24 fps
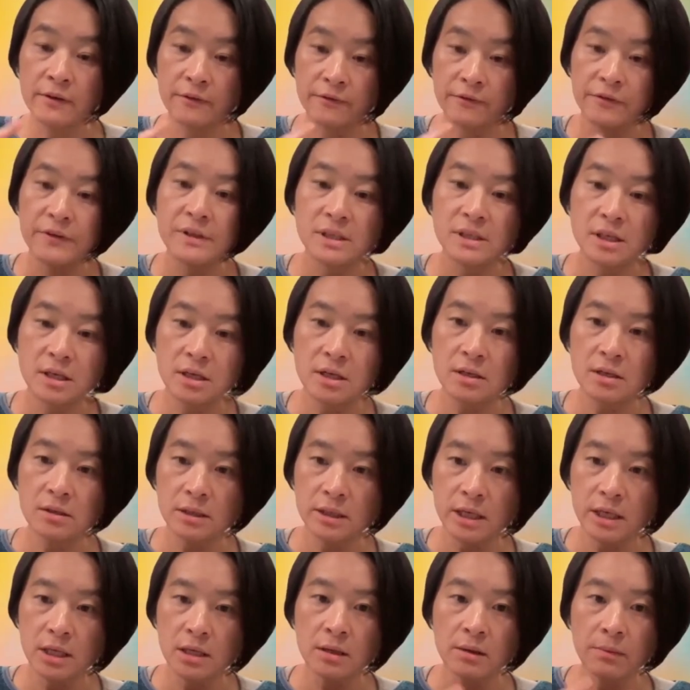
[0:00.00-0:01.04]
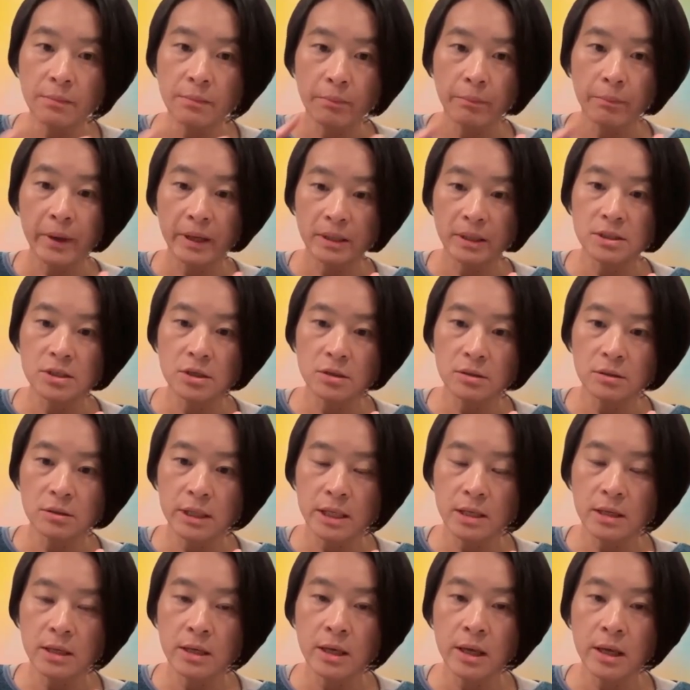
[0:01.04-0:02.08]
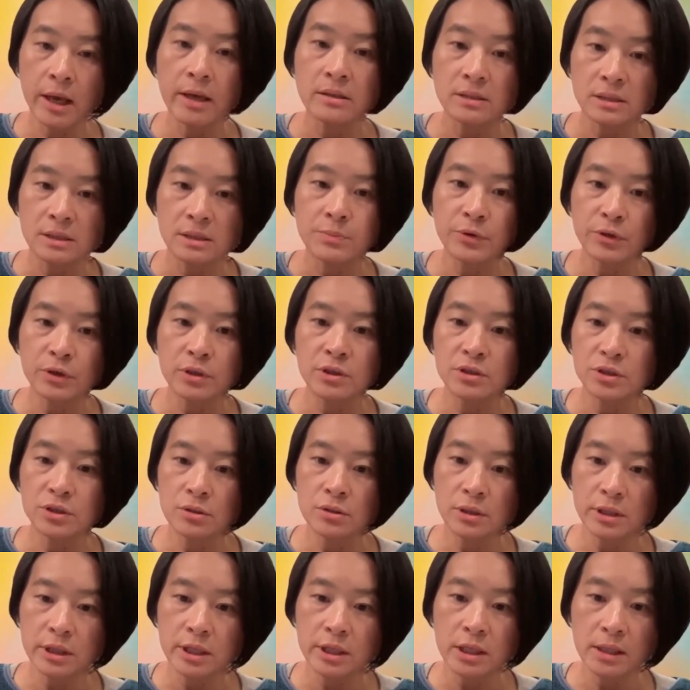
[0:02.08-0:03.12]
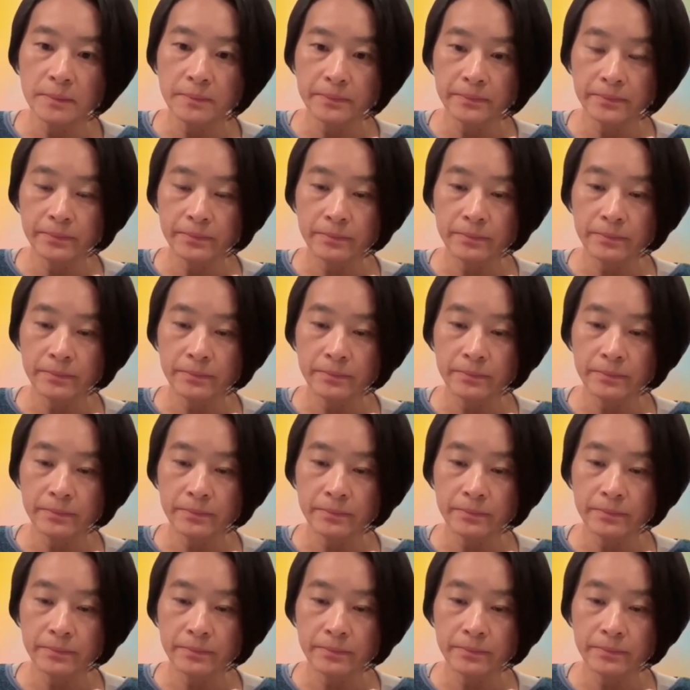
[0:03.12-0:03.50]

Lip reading: physically, mentally, and spiritually.